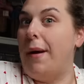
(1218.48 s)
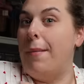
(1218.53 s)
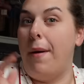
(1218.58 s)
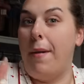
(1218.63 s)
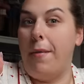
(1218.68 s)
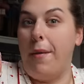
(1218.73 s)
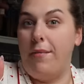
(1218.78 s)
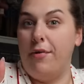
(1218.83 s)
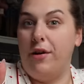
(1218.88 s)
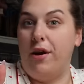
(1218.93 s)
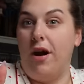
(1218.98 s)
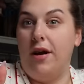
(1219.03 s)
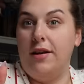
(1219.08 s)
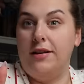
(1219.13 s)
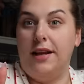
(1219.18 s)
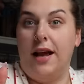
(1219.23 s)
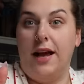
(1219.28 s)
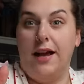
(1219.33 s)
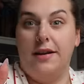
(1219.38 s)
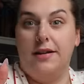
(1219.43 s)
My memory card
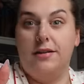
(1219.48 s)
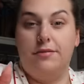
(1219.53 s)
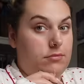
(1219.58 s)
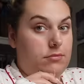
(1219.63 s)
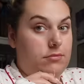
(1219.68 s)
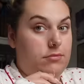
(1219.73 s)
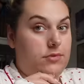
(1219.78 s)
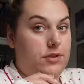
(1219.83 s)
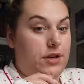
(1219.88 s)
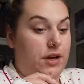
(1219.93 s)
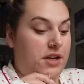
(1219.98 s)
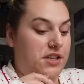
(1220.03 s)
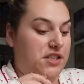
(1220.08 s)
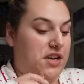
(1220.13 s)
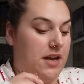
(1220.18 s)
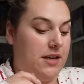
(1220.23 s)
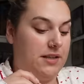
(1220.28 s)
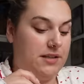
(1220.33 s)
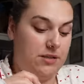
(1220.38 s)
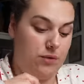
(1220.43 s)
died. Turkish
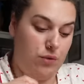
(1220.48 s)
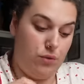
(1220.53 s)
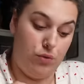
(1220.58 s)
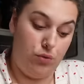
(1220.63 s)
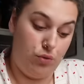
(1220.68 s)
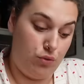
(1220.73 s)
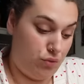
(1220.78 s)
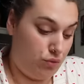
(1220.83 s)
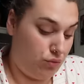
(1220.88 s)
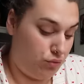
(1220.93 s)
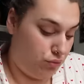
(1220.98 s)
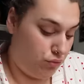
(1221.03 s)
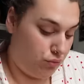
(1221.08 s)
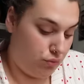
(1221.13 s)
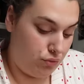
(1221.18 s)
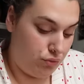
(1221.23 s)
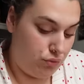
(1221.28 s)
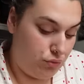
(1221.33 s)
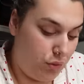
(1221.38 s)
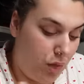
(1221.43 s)
eggs. Ooh.
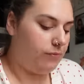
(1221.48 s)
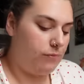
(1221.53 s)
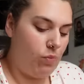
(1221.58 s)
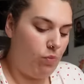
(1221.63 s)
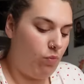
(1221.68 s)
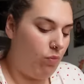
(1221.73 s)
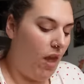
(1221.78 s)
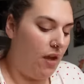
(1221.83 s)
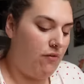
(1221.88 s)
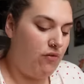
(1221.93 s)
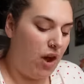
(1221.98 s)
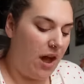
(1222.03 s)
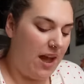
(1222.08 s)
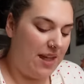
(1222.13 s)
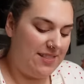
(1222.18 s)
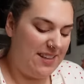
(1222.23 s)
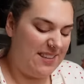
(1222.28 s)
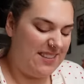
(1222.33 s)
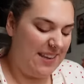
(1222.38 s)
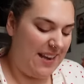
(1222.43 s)
I've not
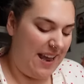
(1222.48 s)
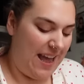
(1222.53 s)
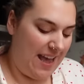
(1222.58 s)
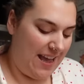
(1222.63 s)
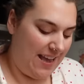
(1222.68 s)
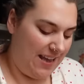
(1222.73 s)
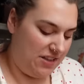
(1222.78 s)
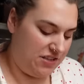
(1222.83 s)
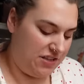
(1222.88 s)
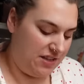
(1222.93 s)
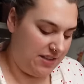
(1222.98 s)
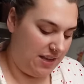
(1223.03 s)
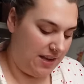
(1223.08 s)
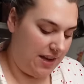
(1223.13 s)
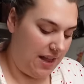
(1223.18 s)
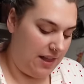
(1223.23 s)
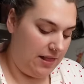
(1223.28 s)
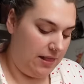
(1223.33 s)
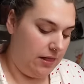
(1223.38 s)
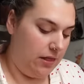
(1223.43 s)
had this in ages and
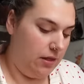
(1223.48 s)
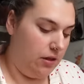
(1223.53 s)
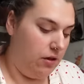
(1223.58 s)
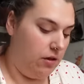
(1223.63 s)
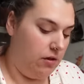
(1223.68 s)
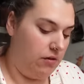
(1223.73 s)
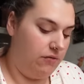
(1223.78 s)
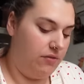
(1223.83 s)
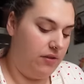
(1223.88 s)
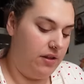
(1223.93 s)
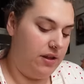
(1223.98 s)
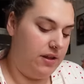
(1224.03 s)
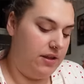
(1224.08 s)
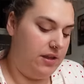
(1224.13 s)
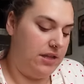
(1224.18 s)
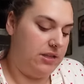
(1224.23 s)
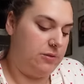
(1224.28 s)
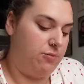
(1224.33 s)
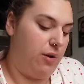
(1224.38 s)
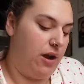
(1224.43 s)
I love
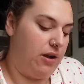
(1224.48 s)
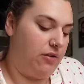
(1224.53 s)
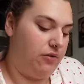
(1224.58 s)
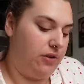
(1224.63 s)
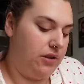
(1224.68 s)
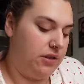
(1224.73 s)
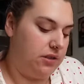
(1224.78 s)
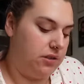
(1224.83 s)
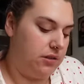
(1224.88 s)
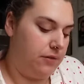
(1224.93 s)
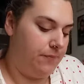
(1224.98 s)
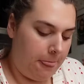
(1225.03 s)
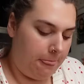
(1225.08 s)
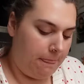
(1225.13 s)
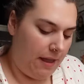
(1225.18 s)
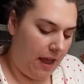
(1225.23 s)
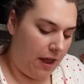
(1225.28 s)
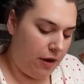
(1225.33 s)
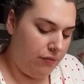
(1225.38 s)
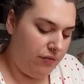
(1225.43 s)
this breakfast.
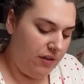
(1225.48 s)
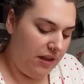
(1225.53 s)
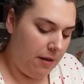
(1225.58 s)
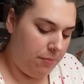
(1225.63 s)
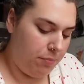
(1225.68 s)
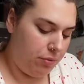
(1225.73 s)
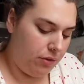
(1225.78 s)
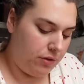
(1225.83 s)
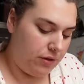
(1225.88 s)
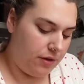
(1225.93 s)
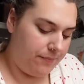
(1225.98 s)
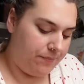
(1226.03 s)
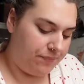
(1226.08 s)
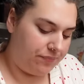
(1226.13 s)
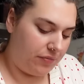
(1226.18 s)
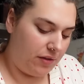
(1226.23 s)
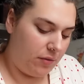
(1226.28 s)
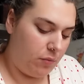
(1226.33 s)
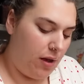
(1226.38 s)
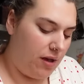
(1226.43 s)
I don't think I put,
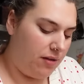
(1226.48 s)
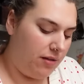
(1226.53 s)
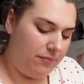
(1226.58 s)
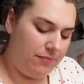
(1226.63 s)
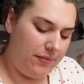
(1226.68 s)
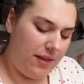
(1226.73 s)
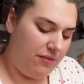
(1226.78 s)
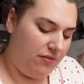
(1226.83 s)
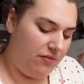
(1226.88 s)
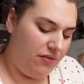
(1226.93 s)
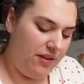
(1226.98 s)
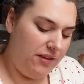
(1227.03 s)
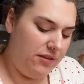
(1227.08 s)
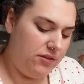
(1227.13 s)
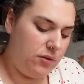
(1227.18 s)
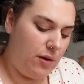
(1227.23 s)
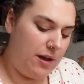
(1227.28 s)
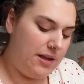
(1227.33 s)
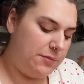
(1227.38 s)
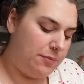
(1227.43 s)
well, it feels
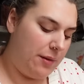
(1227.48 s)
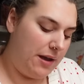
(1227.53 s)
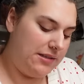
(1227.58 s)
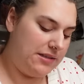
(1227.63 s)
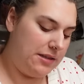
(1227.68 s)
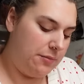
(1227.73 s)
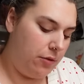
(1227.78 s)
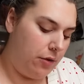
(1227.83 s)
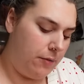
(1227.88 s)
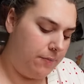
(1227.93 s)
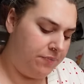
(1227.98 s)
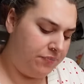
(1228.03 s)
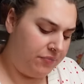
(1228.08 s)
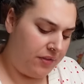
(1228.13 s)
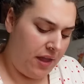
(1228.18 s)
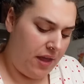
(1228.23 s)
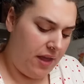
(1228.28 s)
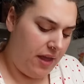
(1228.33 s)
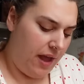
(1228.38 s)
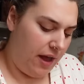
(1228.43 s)
quite spicy, but
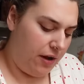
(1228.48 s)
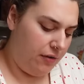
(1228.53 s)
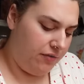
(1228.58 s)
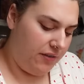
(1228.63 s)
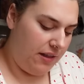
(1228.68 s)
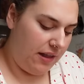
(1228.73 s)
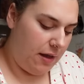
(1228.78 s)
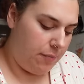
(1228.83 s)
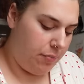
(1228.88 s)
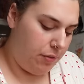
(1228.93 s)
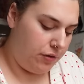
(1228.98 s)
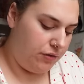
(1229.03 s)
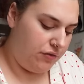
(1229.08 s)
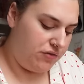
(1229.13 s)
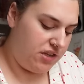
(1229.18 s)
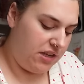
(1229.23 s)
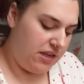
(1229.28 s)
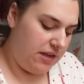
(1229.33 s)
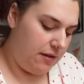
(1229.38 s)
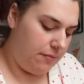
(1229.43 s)
I don't feel like I put enough
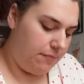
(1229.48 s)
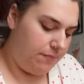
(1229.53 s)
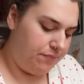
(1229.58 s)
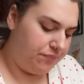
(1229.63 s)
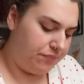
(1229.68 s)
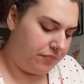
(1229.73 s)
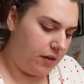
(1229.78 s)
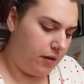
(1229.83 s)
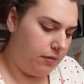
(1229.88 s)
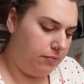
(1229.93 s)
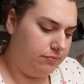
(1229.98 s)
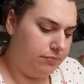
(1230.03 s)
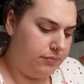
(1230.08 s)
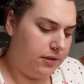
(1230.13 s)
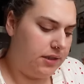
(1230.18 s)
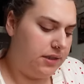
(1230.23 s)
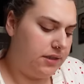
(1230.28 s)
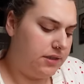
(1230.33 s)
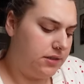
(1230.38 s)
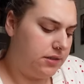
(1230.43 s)
chili in
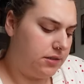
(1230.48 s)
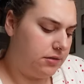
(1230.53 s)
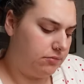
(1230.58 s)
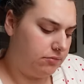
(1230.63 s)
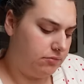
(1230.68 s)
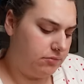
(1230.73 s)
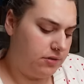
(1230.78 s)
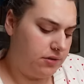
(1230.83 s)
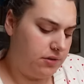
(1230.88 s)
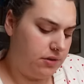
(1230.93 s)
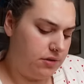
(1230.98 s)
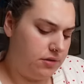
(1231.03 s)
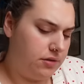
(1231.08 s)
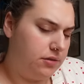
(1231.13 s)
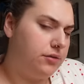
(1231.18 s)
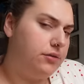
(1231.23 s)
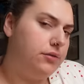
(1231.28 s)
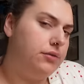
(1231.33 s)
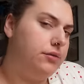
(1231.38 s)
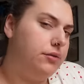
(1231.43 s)
because
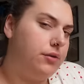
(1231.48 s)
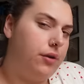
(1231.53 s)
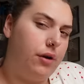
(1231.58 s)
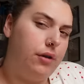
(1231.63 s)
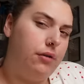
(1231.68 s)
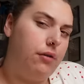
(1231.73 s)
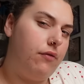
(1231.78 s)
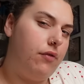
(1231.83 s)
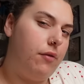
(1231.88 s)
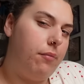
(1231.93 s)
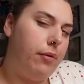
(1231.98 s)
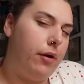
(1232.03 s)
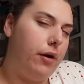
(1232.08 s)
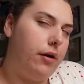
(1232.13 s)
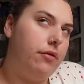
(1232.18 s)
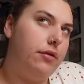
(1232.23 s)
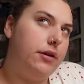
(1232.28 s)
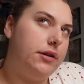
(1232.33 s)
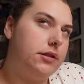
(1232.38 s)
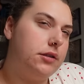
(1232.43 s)
the colour of the
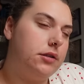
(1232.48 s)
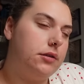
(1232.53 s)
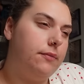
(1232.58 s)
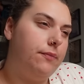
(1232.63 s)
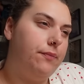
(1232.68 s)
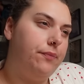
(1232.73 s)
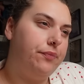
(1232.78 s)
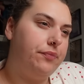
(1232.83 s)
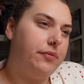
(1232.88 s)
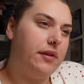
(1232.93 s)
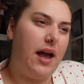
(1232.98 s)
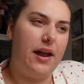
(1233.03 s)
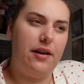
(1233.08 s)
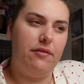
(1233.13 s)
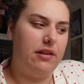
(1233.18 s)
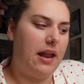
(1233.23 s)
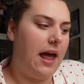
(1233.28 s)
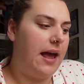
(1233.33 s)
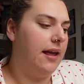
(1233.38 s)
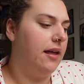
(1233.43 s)
butter is kind
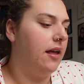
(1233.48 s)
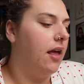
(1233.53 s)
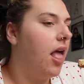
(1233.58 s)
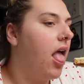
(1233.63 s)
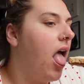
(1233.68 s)
of light.